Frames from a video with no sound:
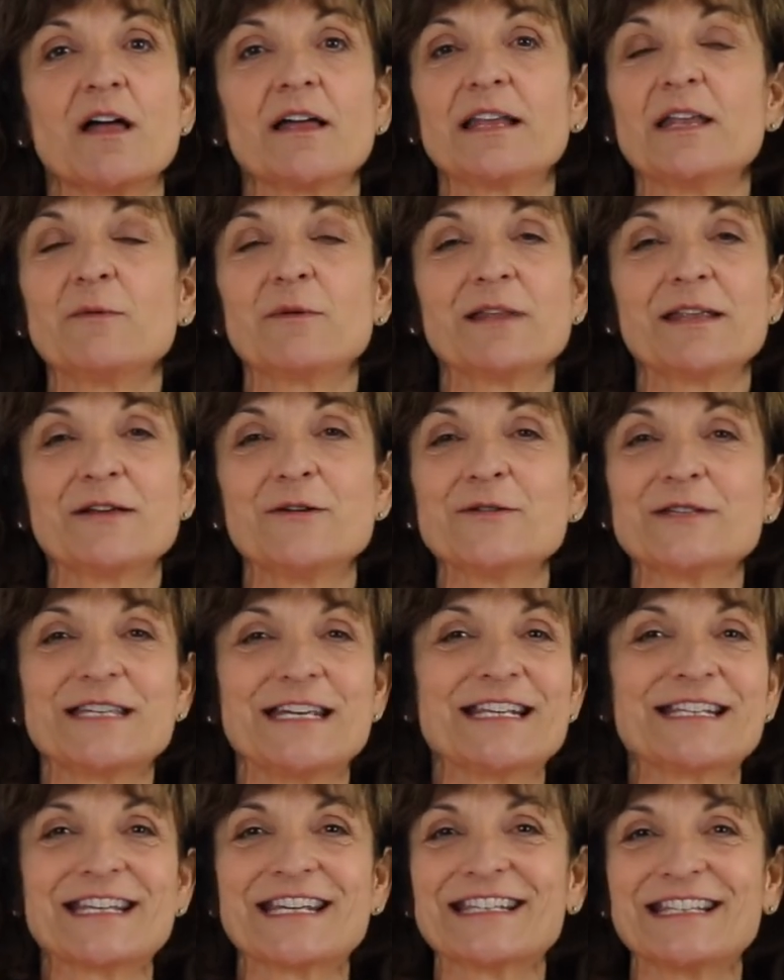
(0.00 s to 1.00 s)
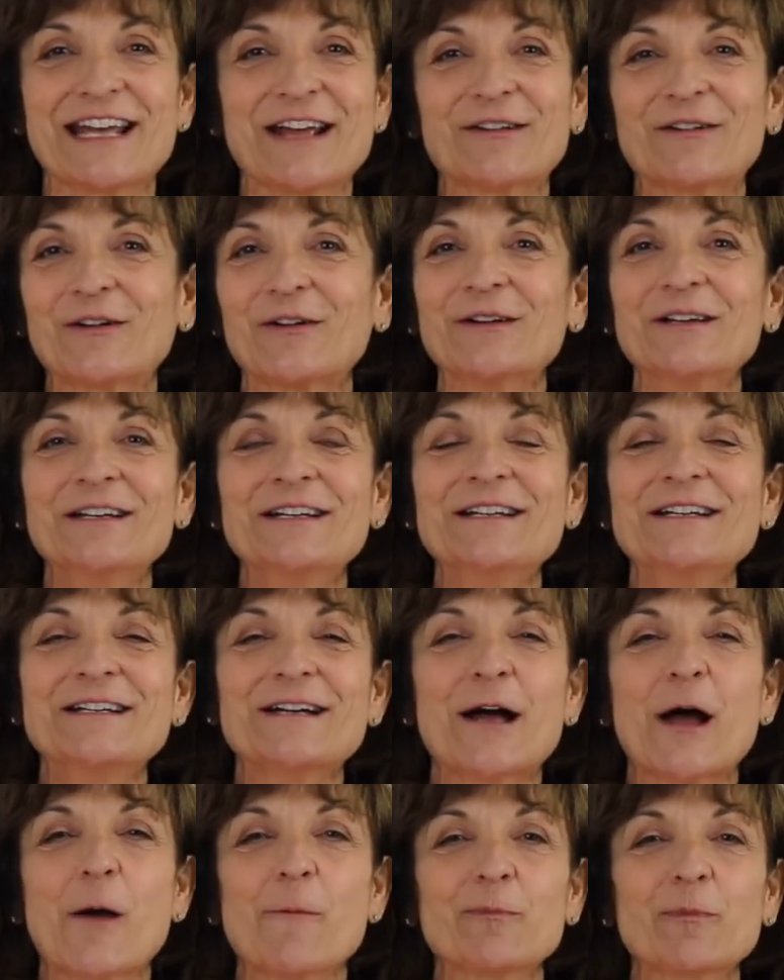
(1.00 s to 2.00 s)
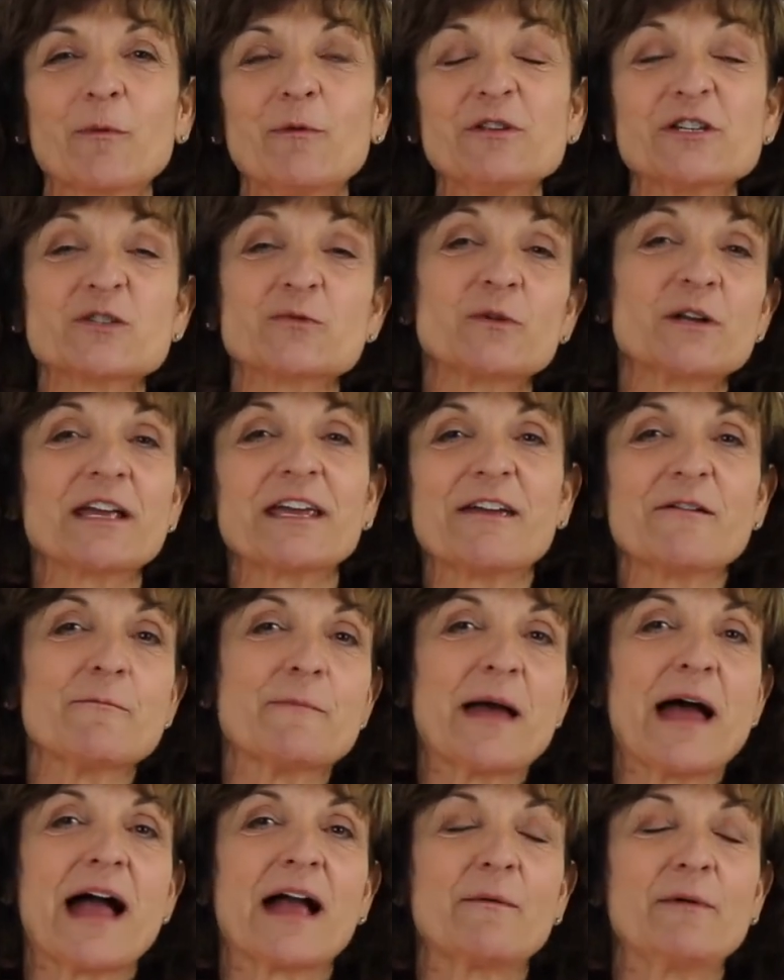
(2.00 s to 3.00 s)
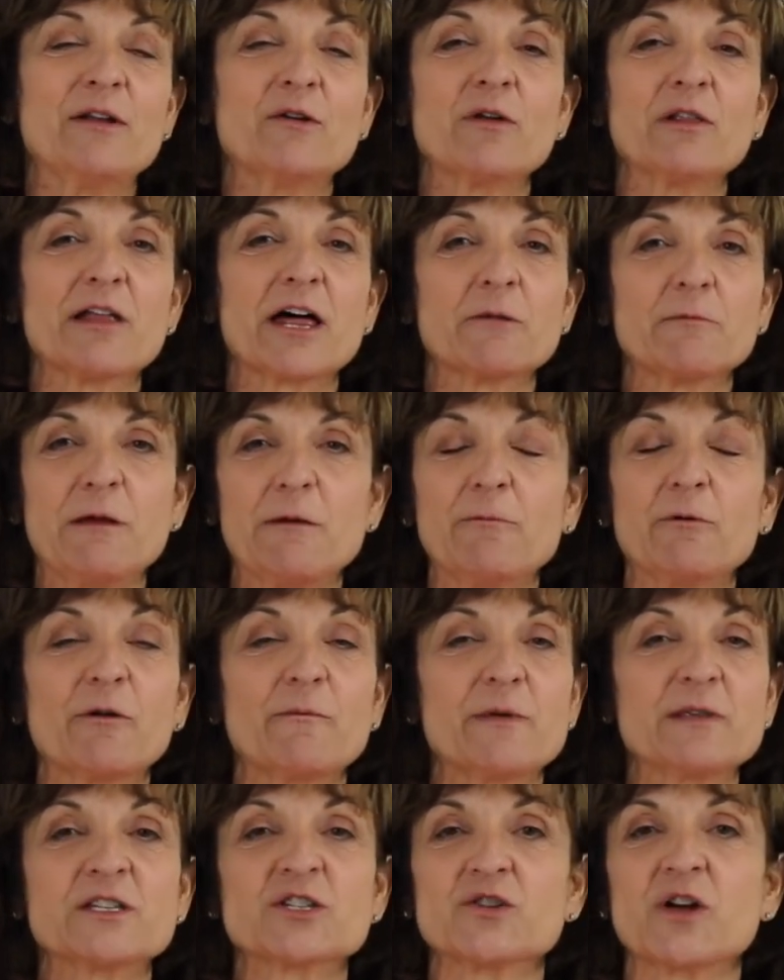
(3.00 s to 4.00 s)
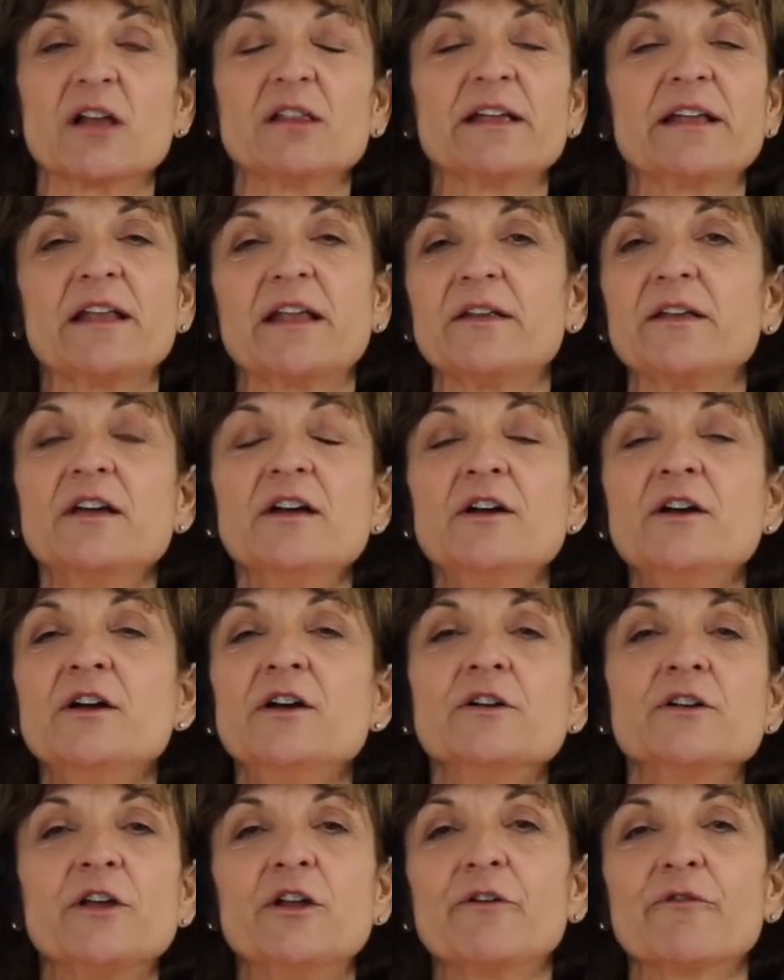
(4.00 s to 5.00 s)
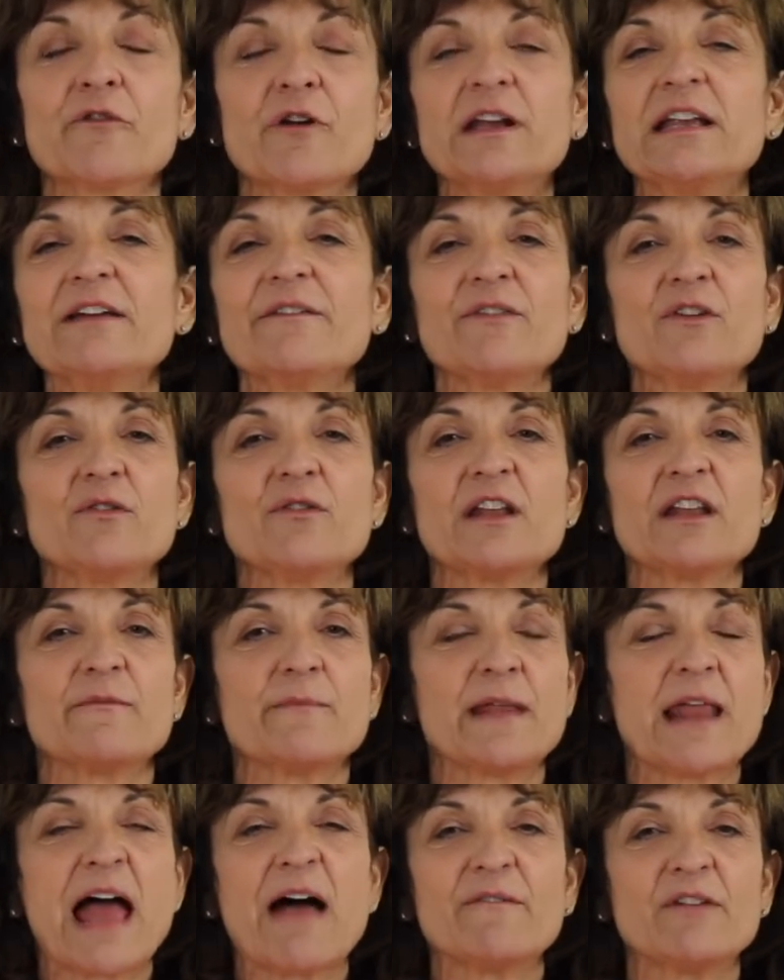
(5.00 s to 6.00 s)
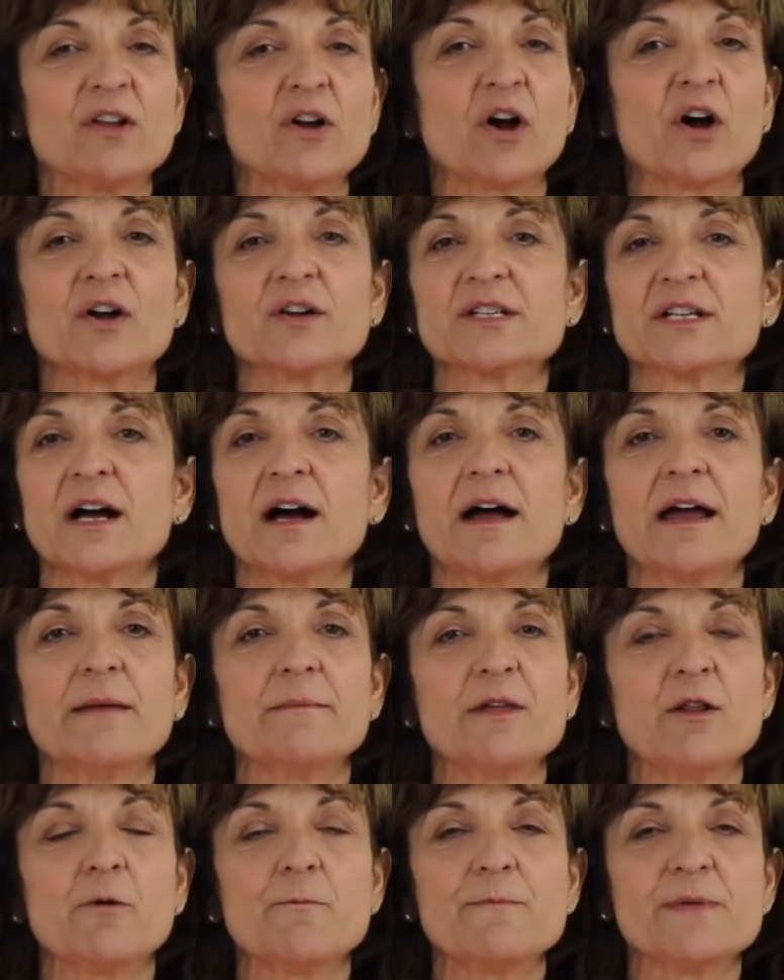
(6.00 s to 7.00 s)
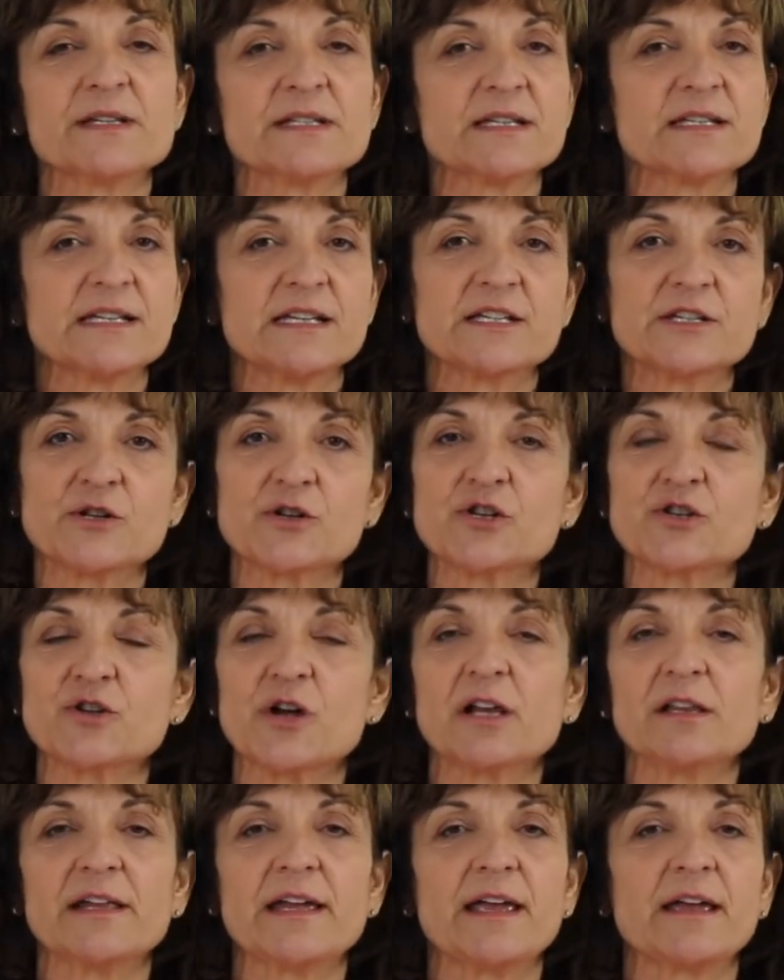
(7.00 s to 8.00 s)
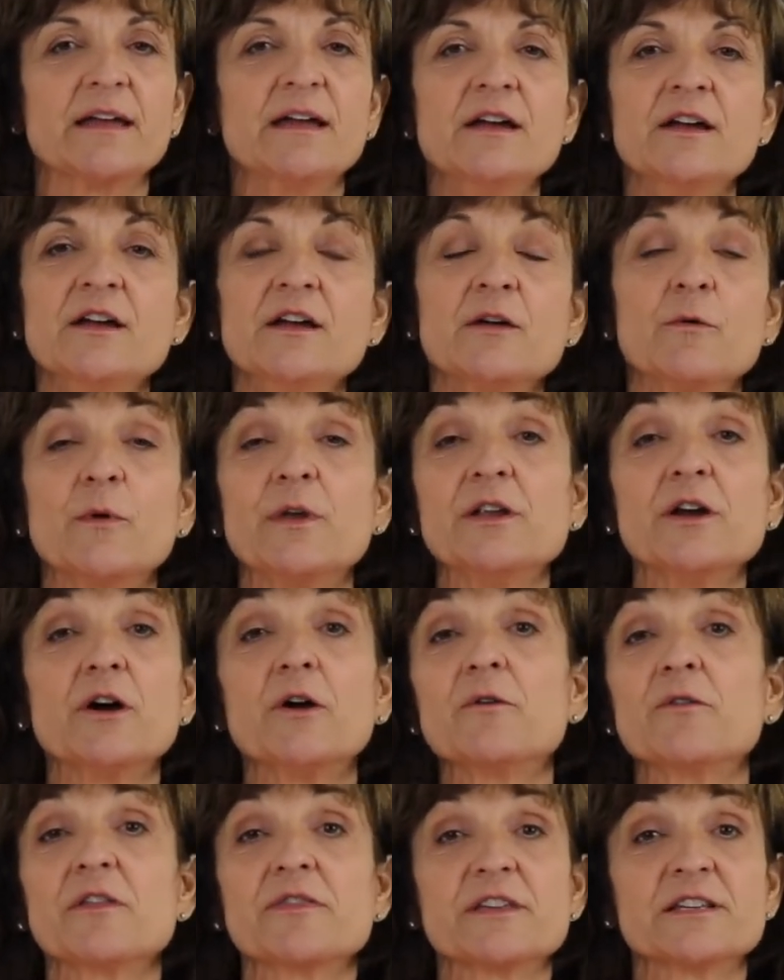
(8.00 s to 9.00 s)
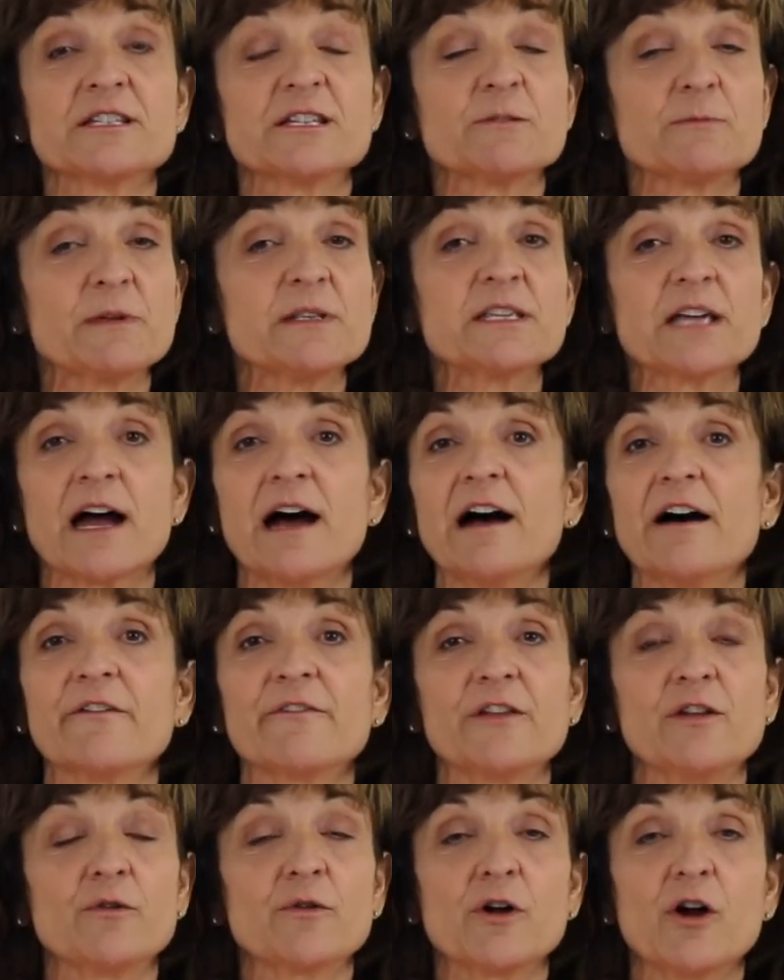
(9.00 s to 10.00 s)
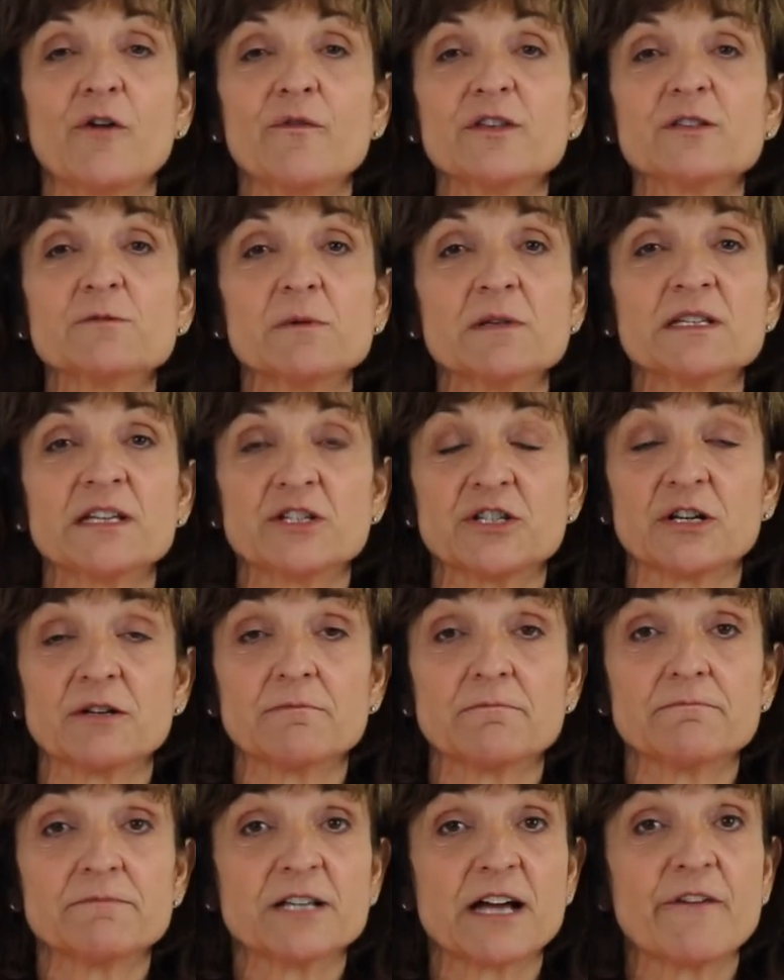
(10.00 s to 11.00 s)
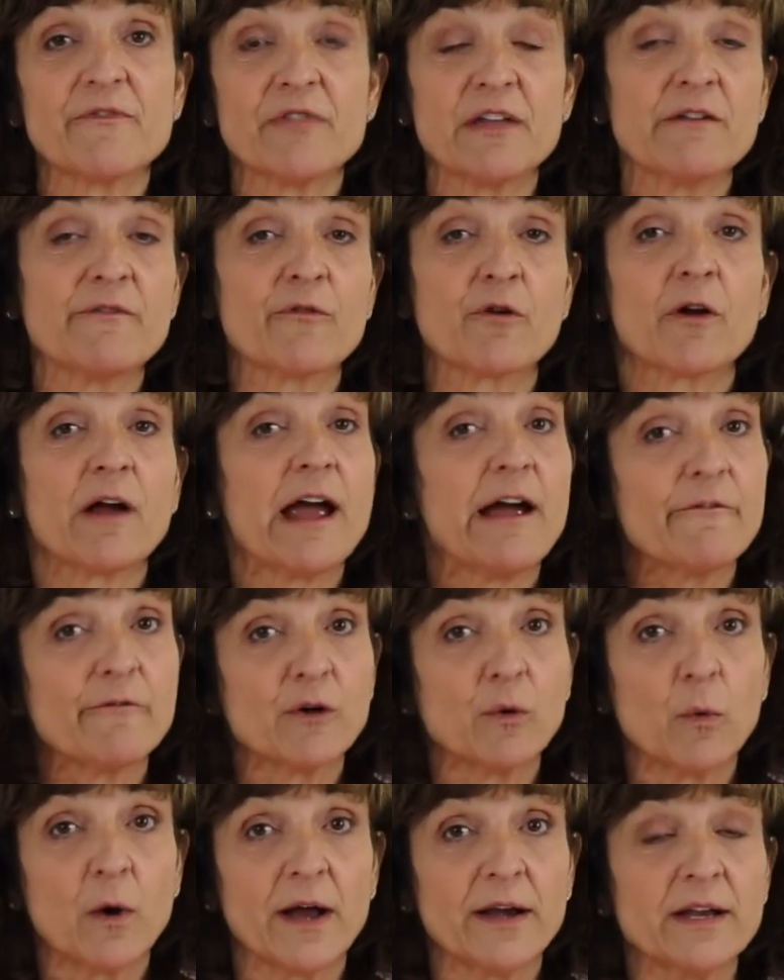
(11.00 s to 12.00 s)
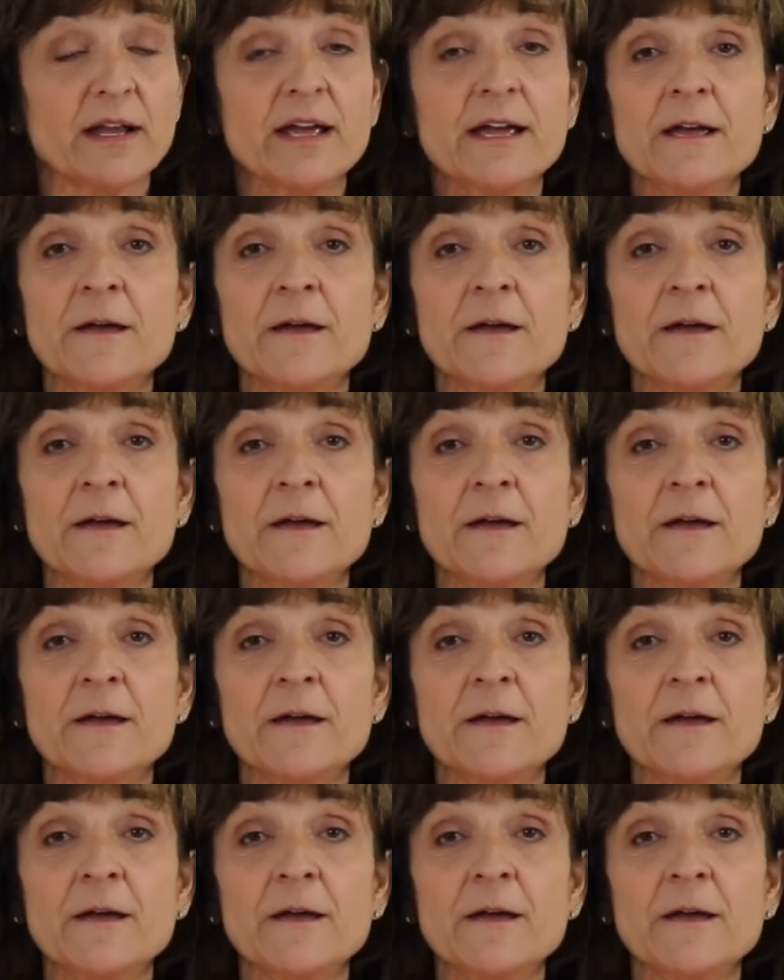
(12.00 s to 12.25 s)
Anyone who sees this later, um, we just want to give back. We know a lot of people have been struggling, and you know, for any of you that have been having a hard time, you know, businesses that are struggling, we know that this has been tough. You know, COVID's been such a tough thing for everyone.